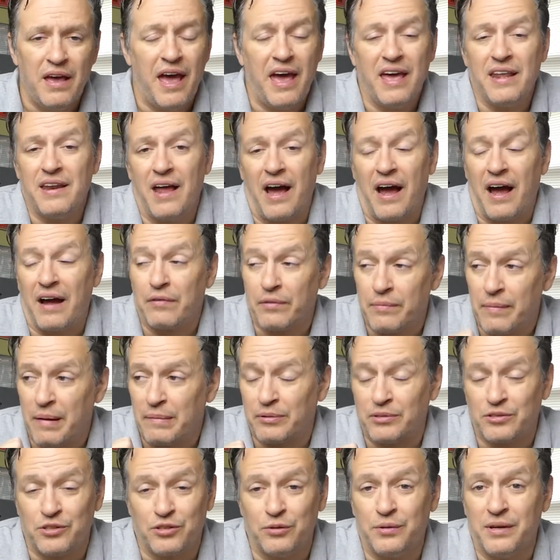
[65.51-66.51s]
And I
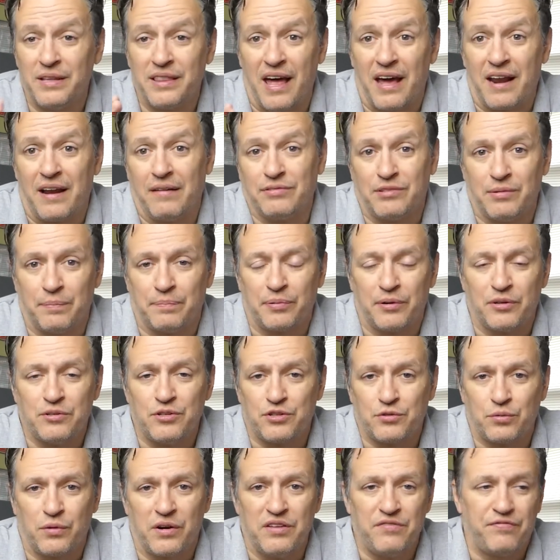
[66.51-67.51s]
remember doing that. I've
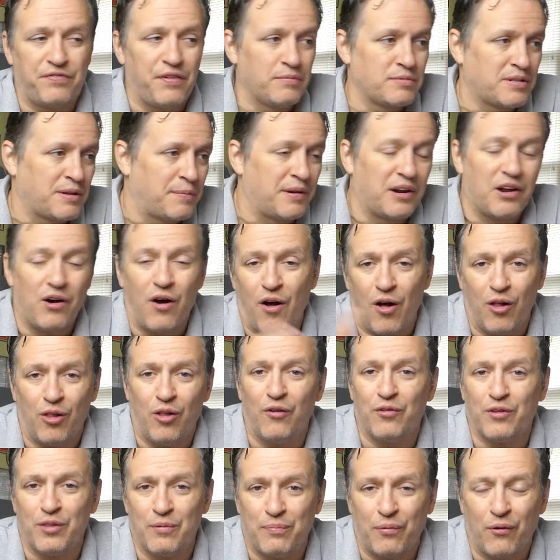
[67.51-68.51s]
produced 20 films. I've been all
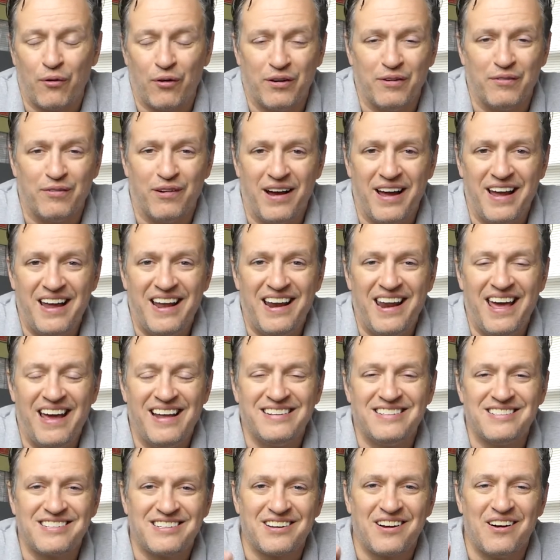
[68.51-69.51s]
over the board, right?
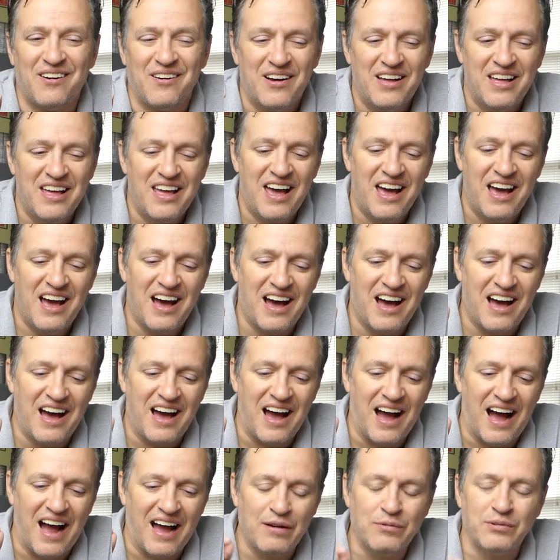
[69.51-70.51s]
And so
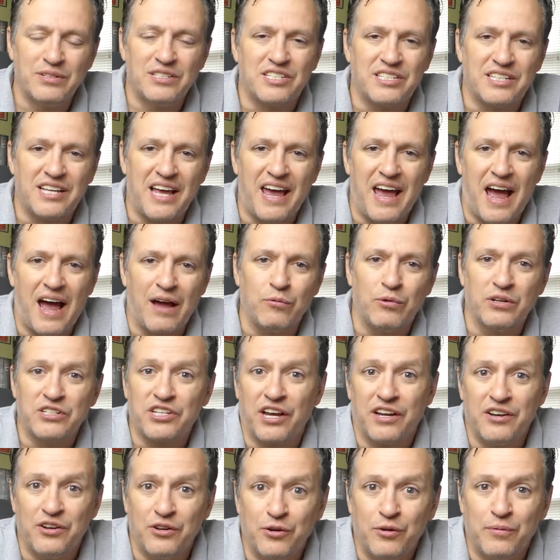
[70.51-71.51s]
I would say I
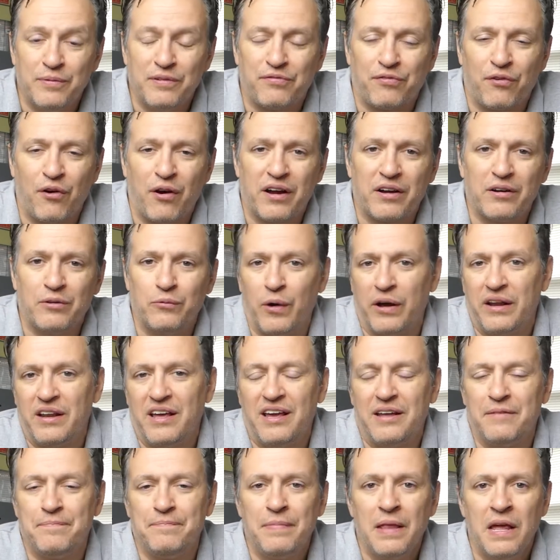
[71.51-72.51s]
wish I knew before I went
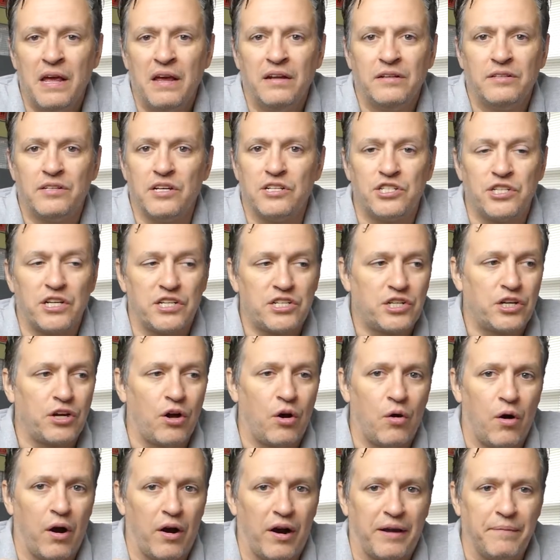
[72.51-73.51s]
in to just
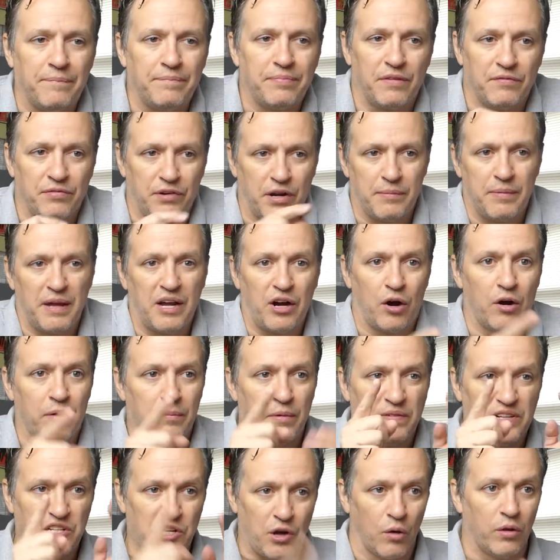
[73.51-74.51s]
go, all right, you're going to make horror
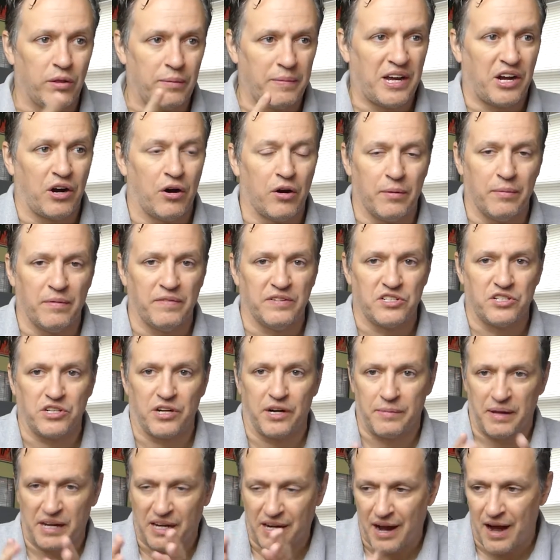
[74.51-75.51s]
movies, only make horror movies. You're
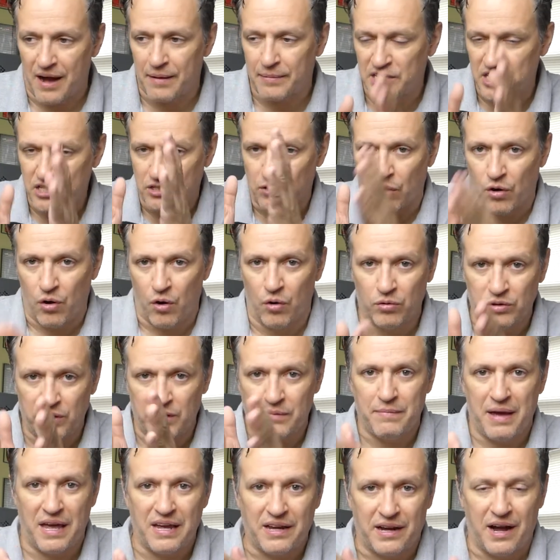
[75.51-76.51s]
going to make comedies,
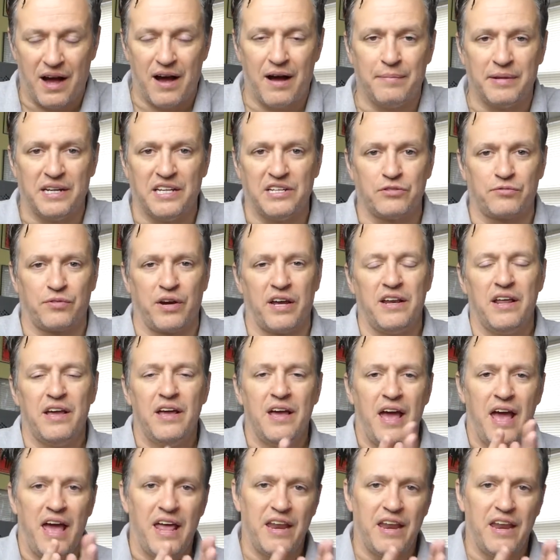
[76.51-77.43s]
only make comedies, right?